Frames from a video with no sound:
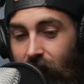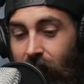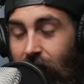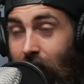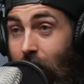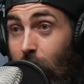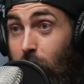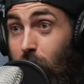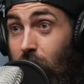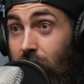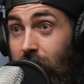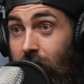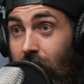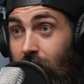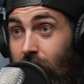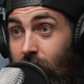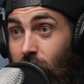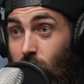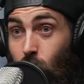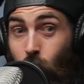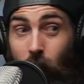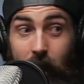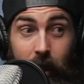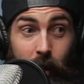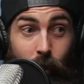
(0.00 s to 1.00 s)
the camera in hand
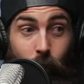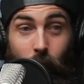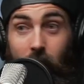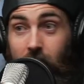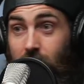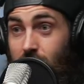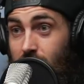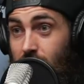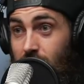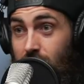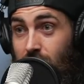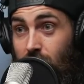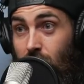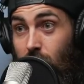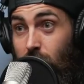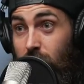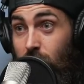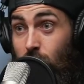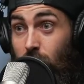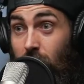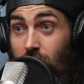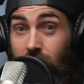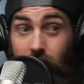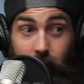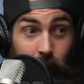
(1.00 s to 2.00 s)
when the waitress comes
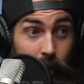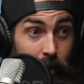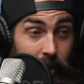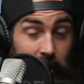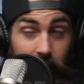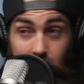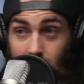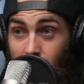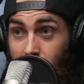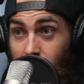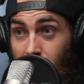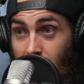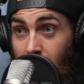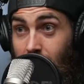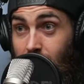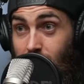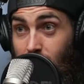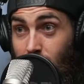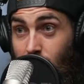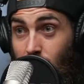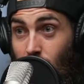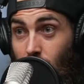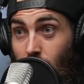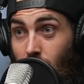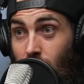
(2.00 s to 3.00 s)
with the food to get the
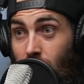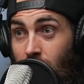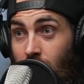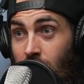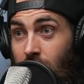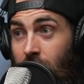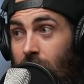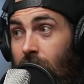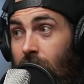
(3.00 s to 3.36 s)
shot?